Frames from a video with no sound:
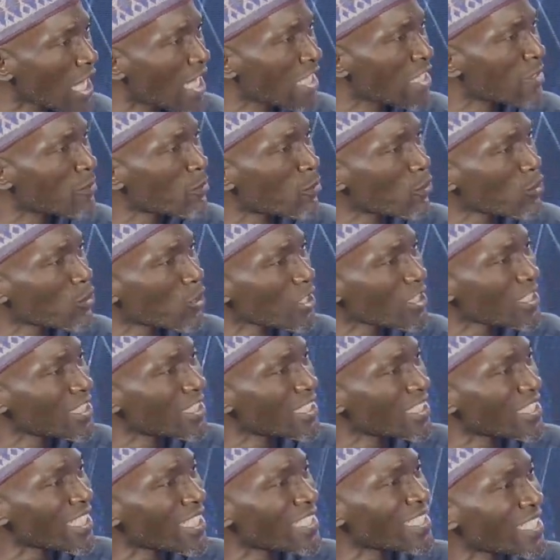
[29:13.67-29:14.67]
And the product in
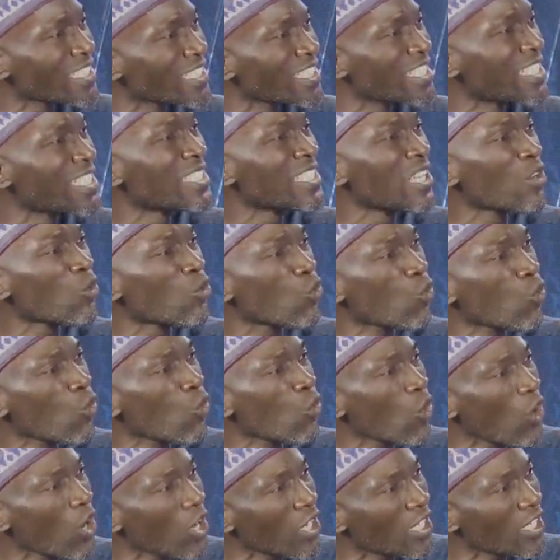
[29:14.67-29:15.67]
this case is the
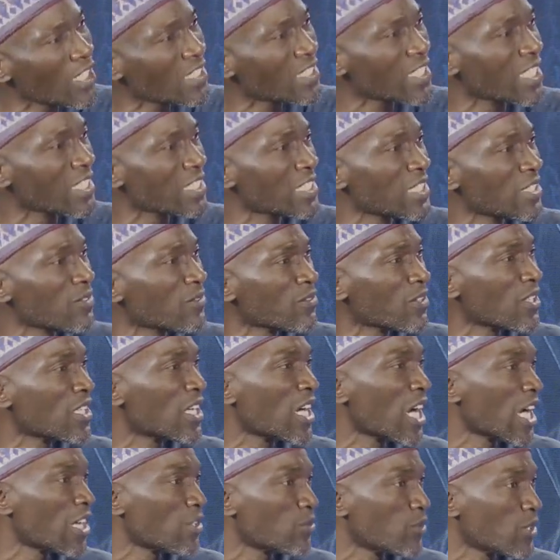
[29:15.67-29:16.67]
qualitative
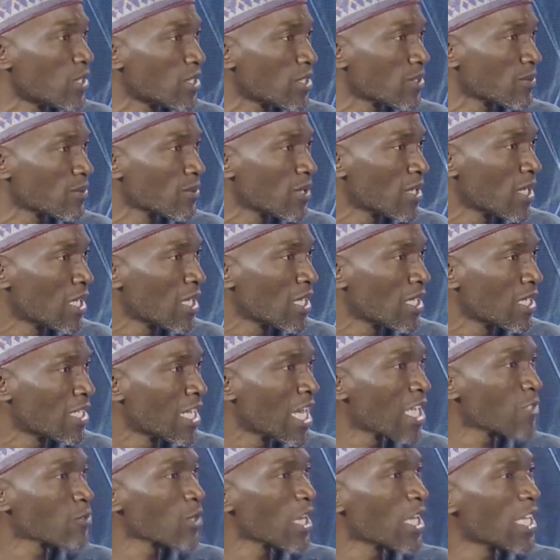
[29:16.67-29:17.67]
graduate.
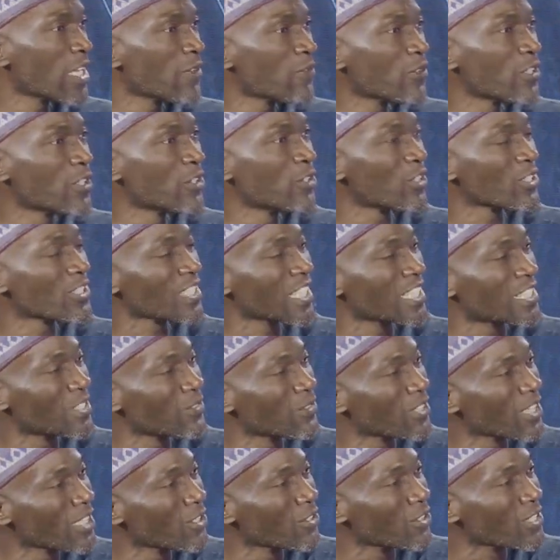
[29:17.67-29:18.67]
That's why even in your
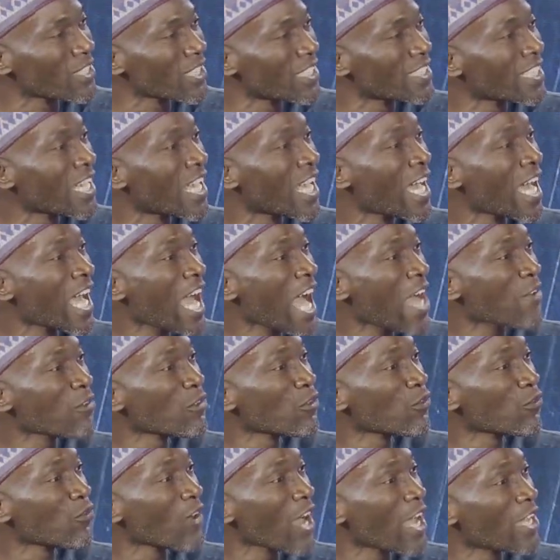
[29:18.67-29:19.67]
certificate you say,
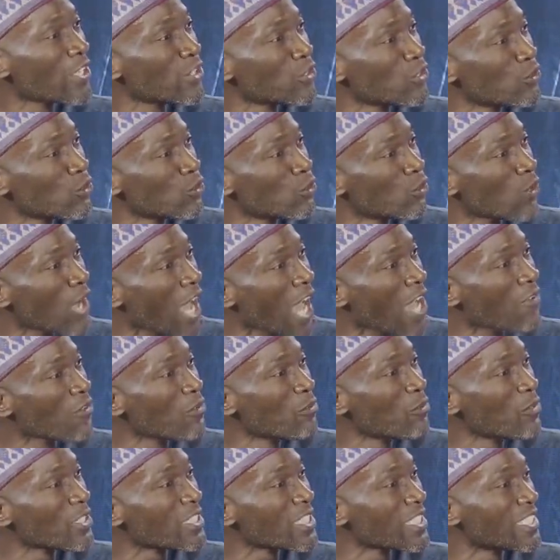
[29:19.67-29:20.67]
having
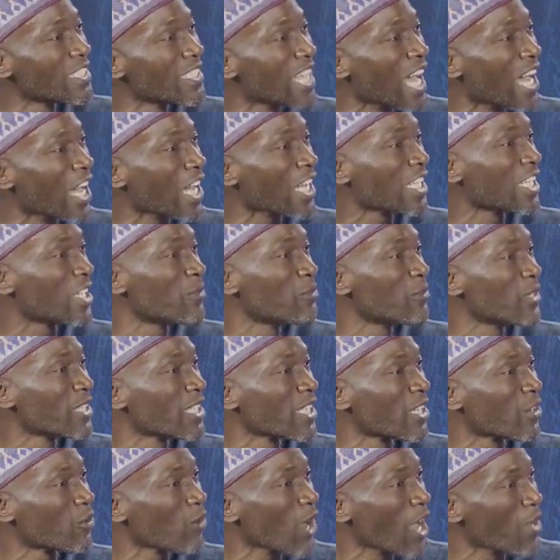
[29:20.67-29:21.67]
meeting the
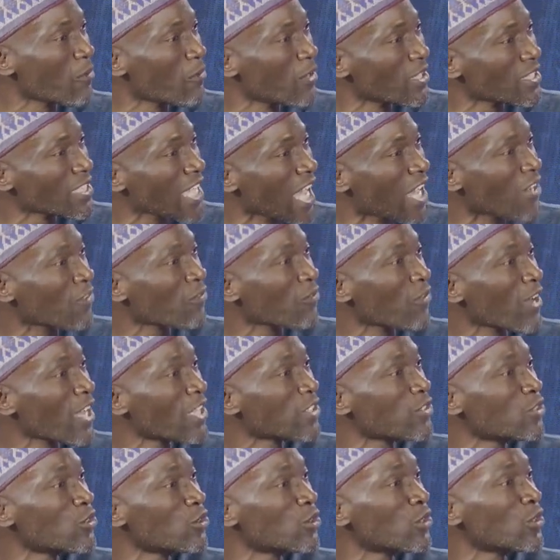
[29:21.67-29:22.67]
academic requirements and
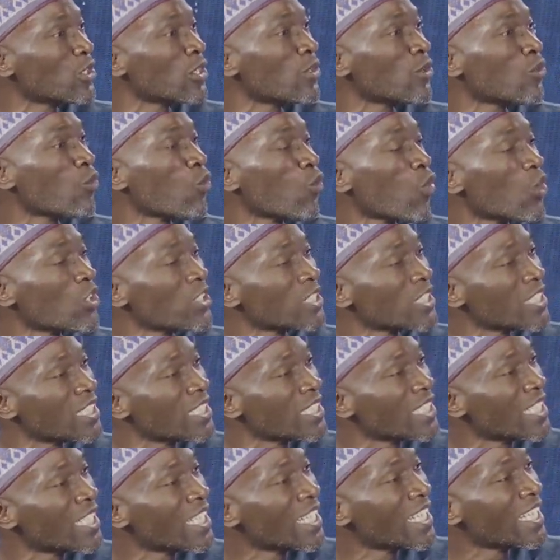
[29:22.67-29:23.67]
find you
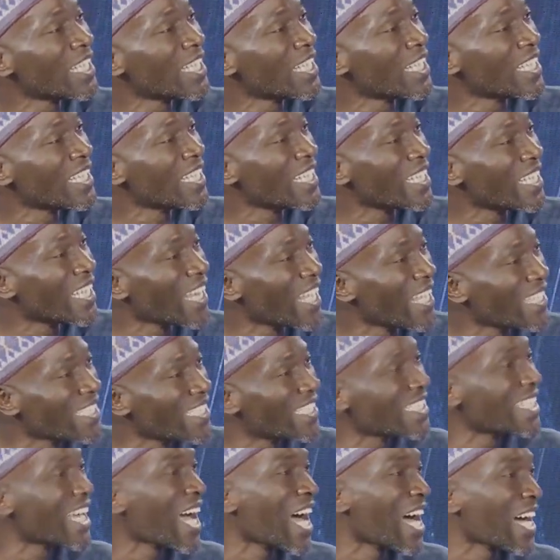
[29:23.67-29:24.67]
worthy in
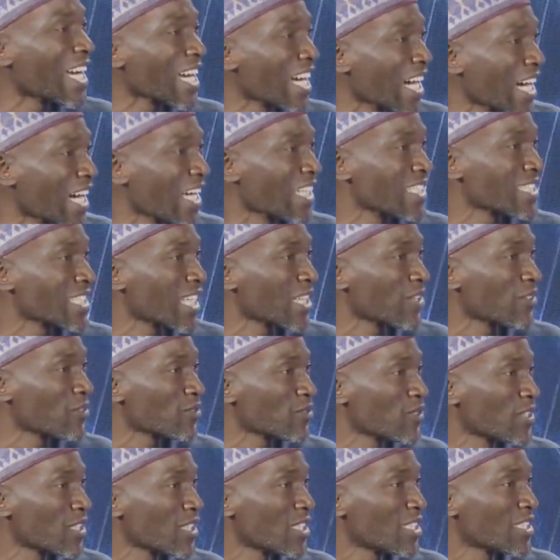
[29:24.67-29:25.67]
learning and character.
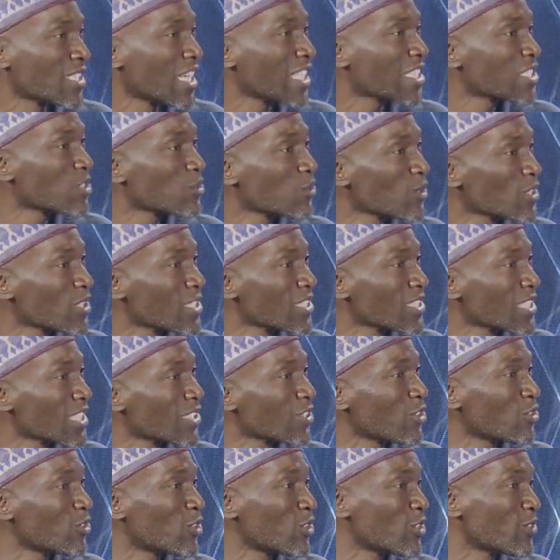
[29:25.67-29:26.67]
Mm. That is what it
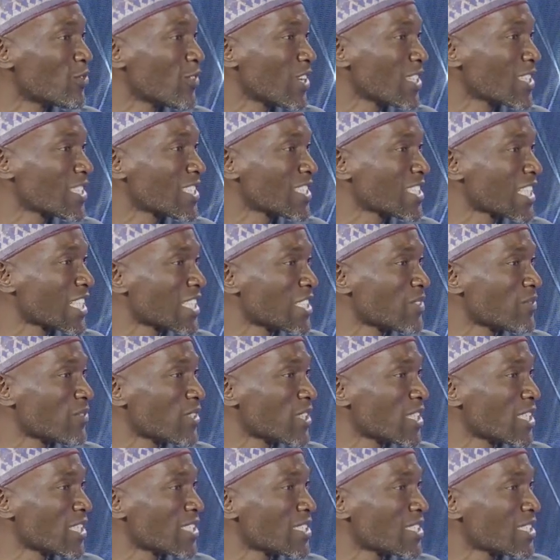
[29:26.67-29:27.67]
said on your university
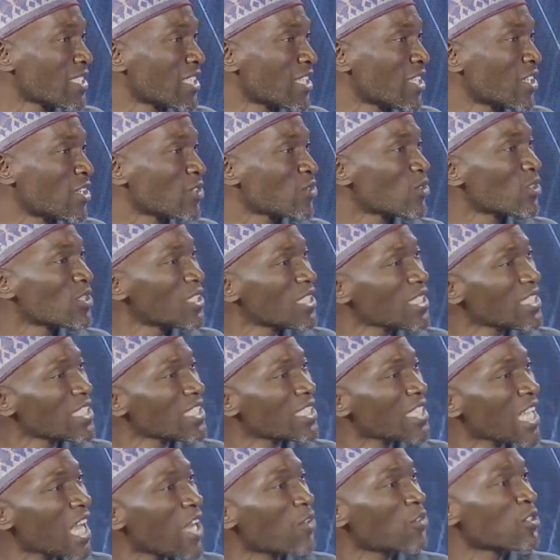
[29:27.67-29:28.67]
certificate. So this
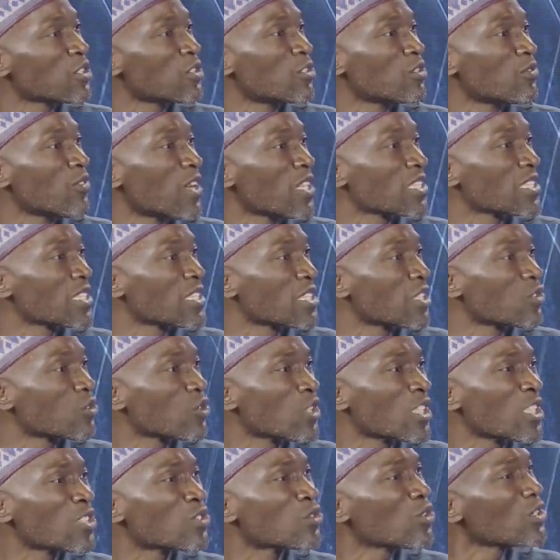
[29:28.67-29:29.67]
is how the university says.
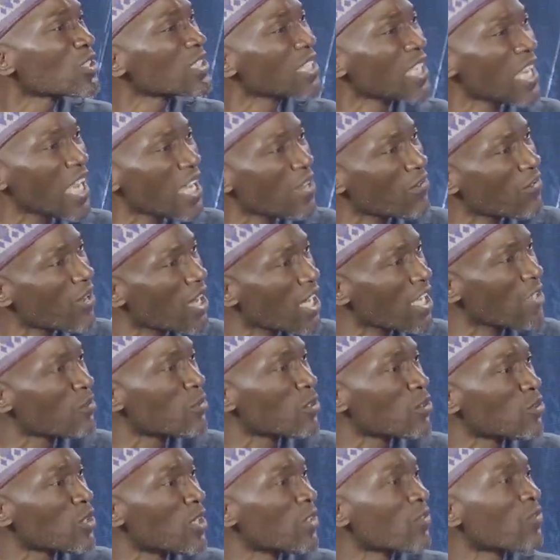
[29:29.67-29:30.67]
So it's not a rivalry
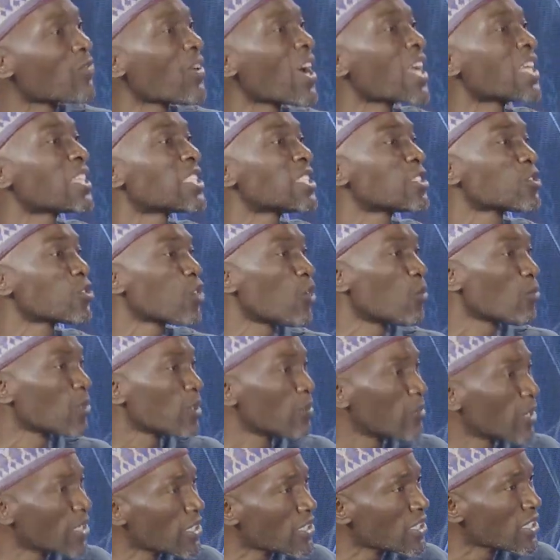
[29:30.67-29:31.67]
between, in fact, it is
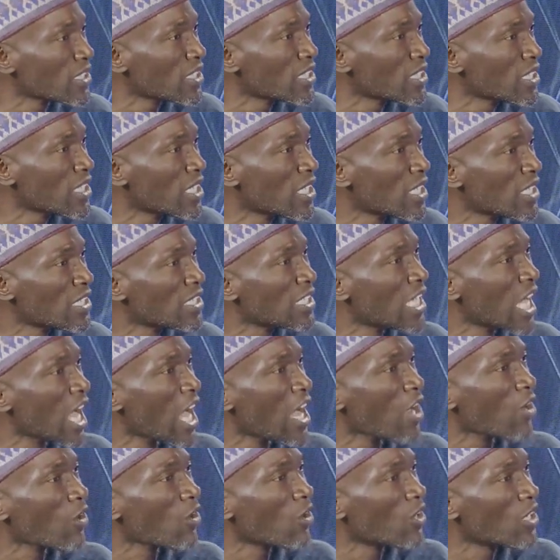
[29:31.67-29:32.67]
complementary. They
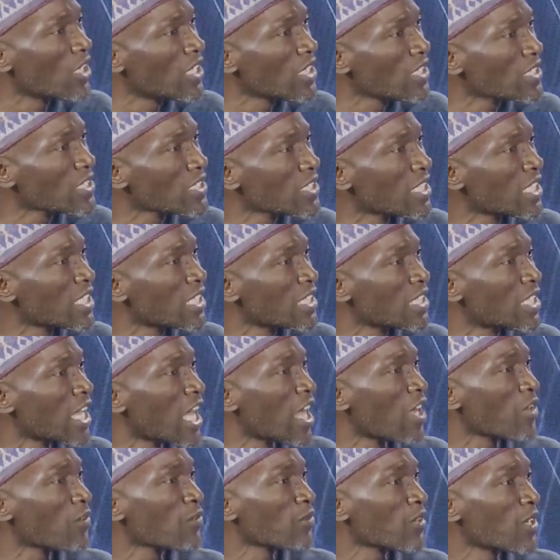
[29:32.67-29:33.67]
are colleagues,
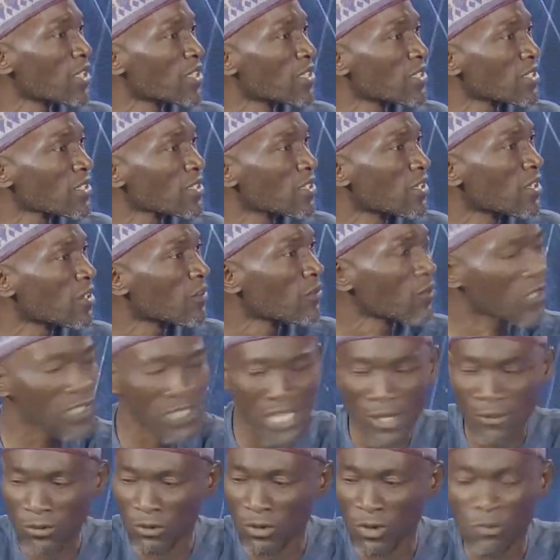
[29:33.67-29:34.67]
they are friends. For
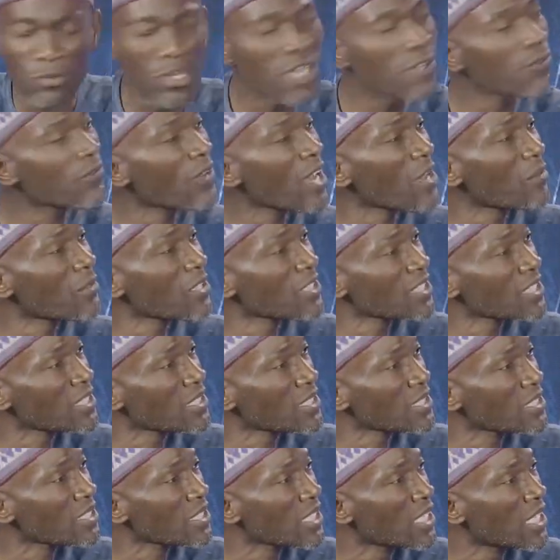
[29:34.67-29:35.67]
example, you may be a
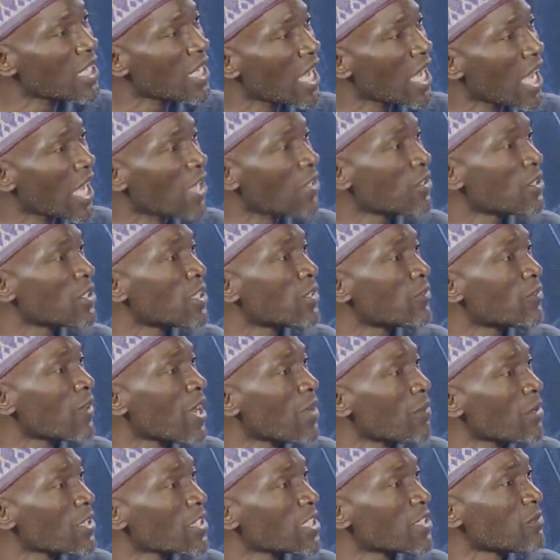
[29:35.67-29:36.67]
pharmacist, and the
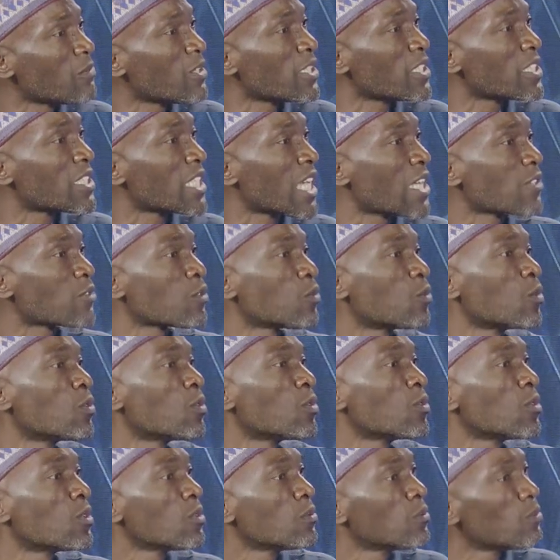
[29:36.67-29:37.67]
pharmacist may decide to
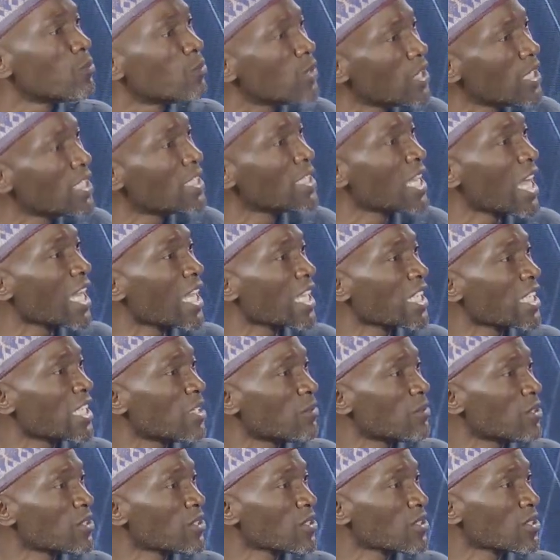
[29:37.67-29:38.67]
be in the
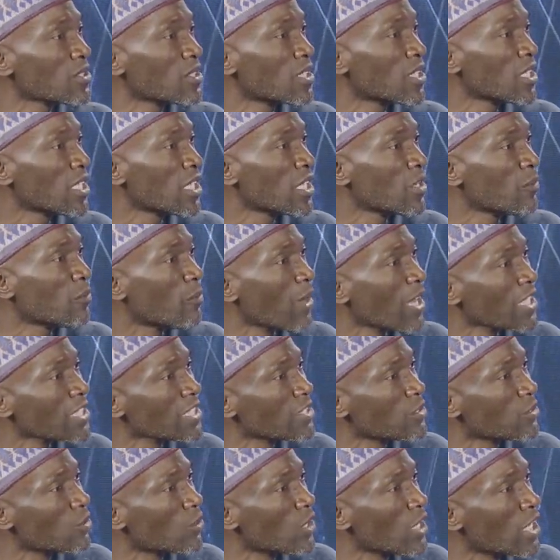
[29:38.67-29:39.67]
academics,
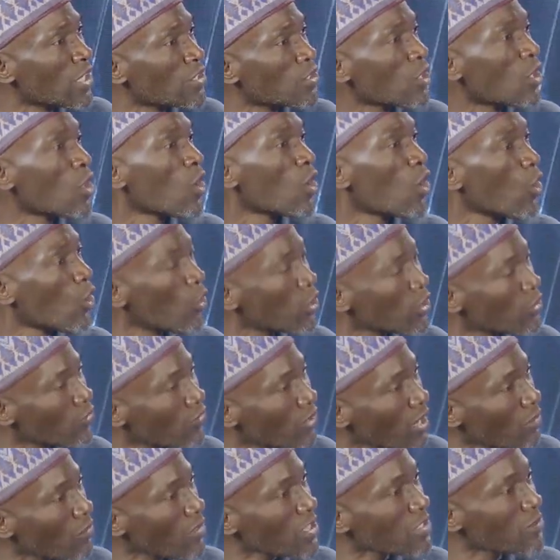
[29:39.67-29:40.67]
impacting knowledge, or the
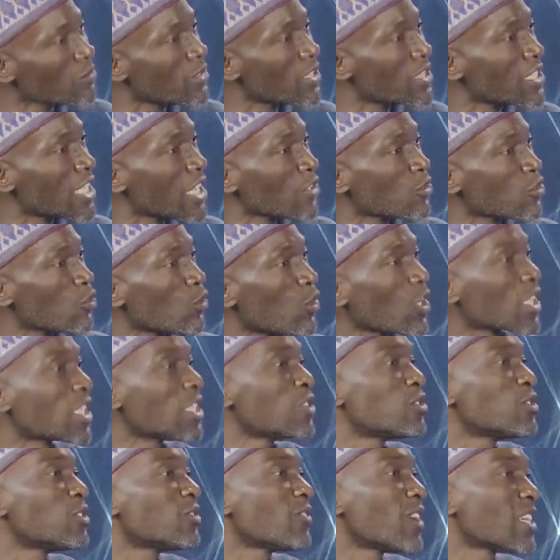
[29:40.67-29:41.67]
pharmacist may decide to work
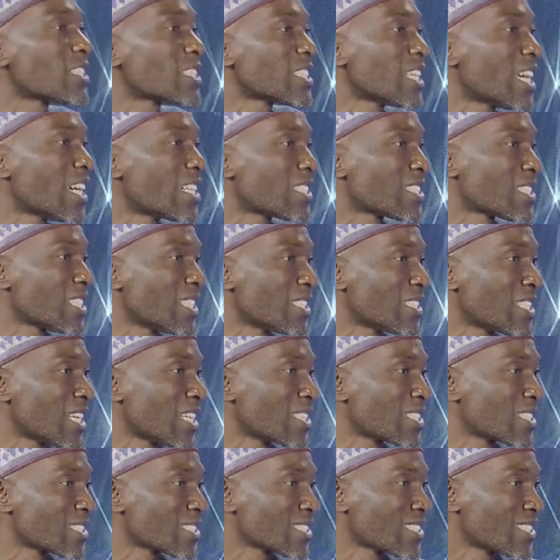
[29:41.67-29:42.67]
in the university health
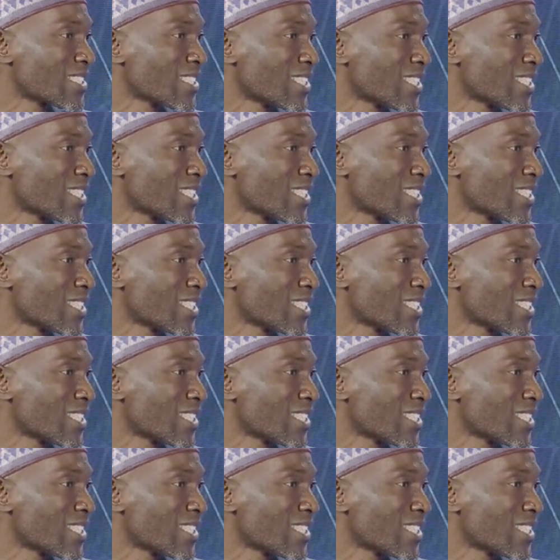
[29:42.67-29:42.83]
centers.